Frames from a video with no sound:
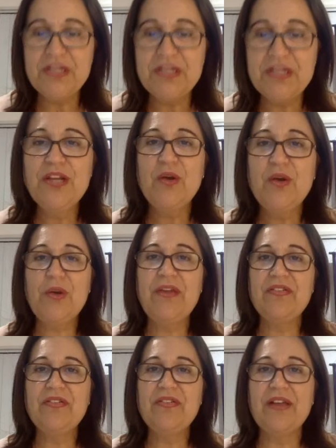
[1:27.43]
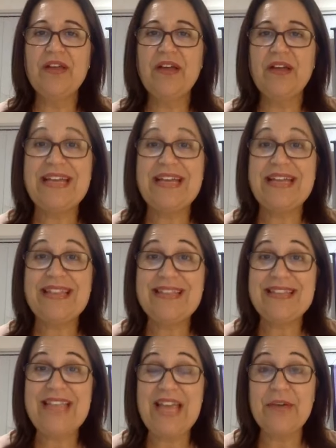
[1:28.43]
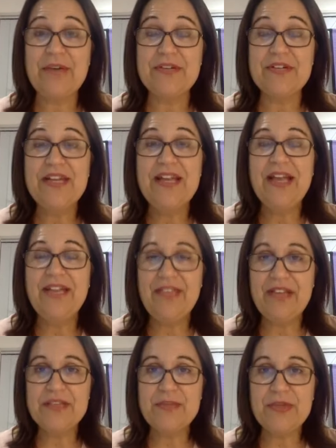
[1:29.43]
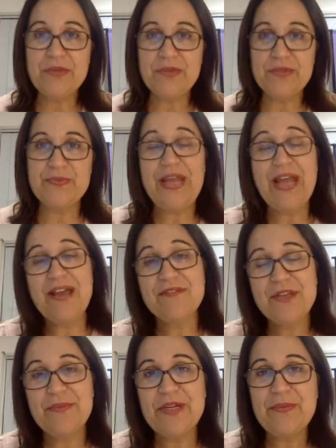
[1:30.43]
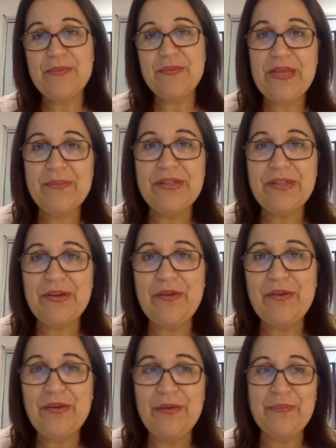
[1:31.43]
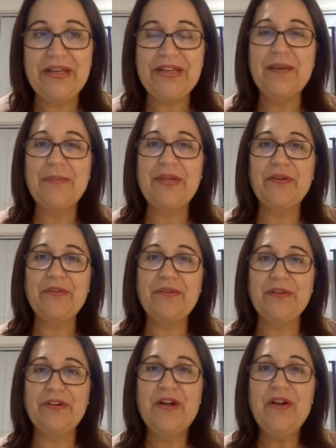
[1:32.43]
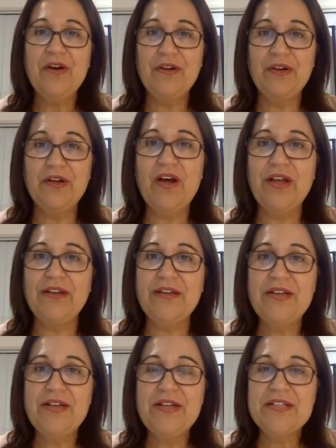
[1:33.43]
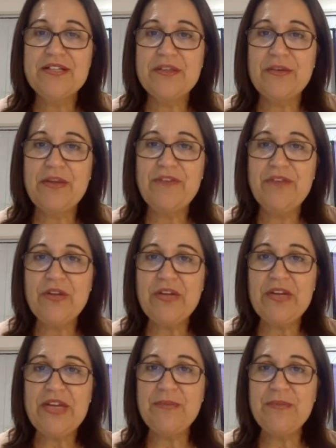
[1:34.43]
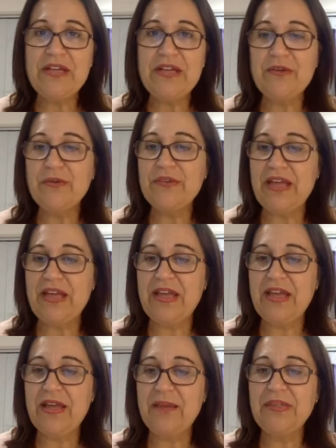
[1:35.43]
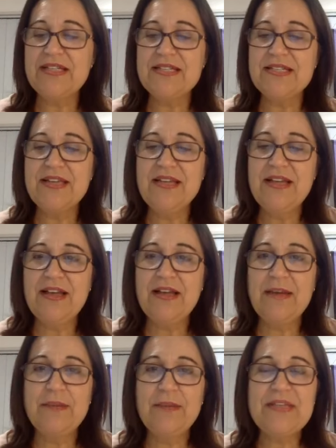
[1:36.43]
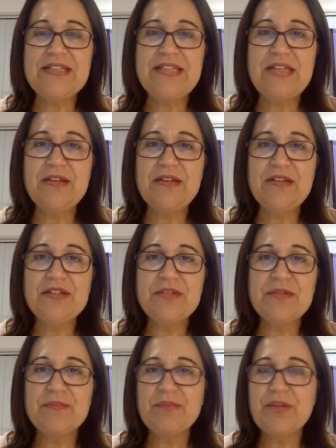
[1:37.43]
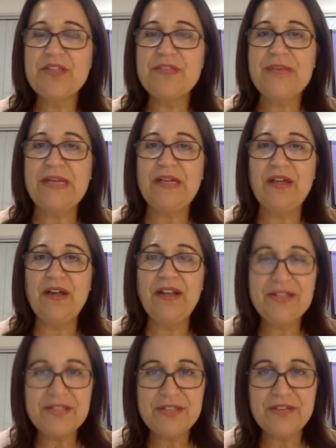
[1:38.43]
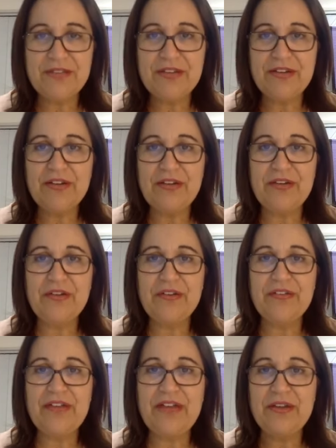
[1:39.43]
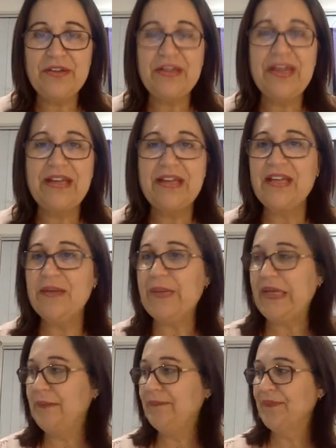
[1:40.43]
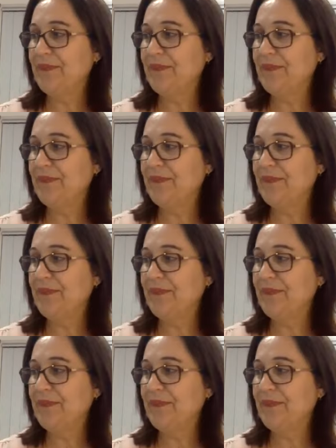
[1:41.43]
with the sound, and that is because we have so many people at home and coming on online. So if you can hear me and you're there, please just press me a like so that I know that you can hear me.